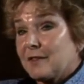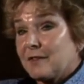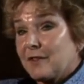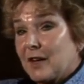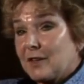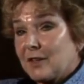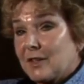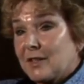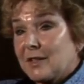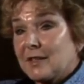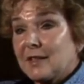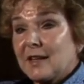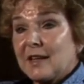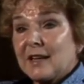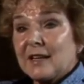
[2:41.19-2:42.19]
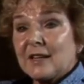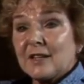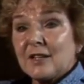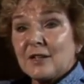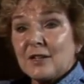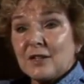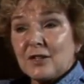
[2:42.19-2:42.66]
Fredericton,
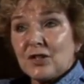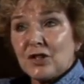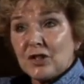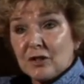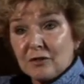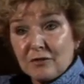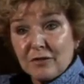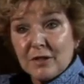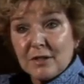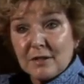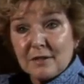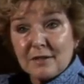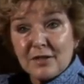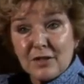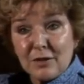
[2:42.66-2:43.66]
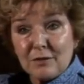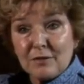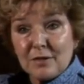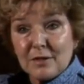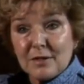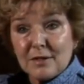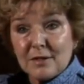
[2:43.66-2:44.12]
children,
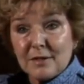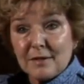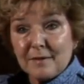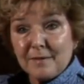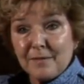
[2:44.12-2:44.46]
students.